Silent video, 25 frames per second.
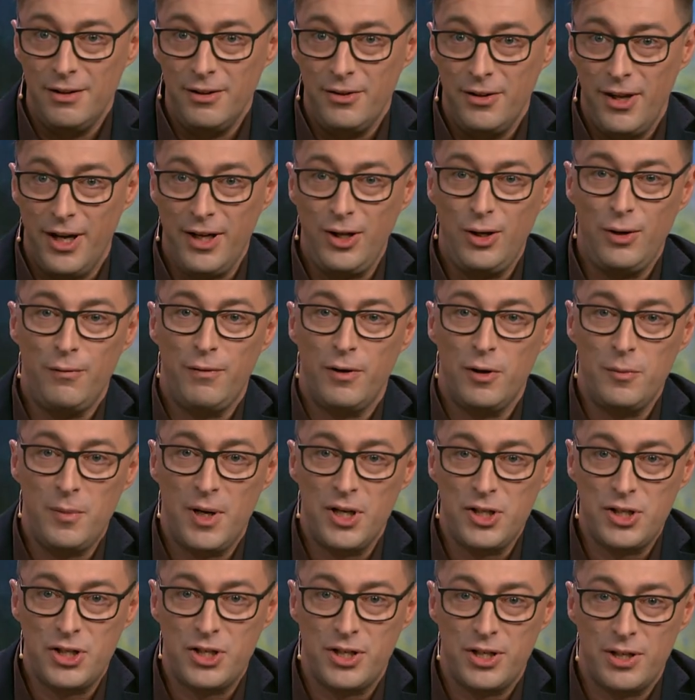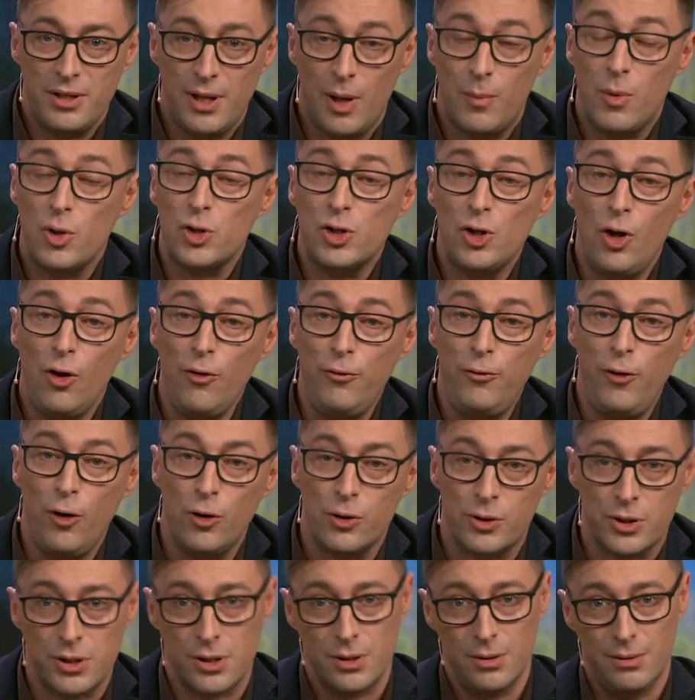Thank you very much. That was all,
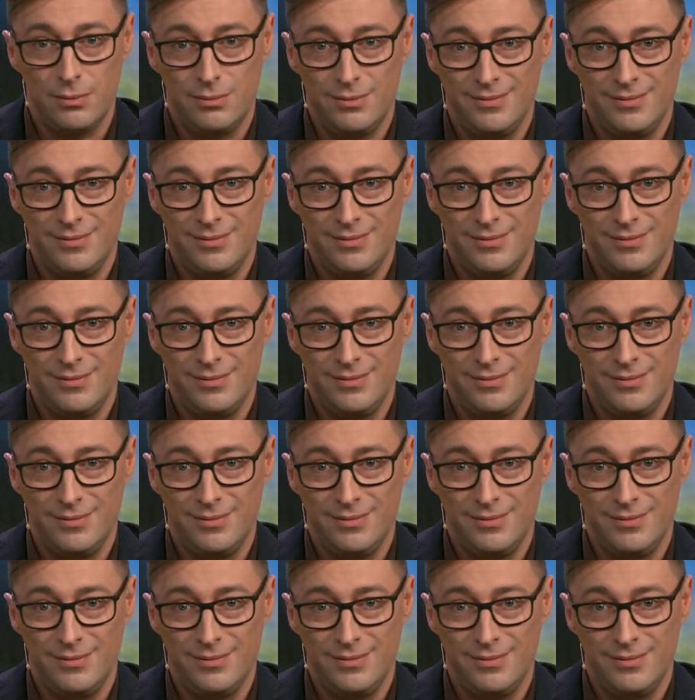folks.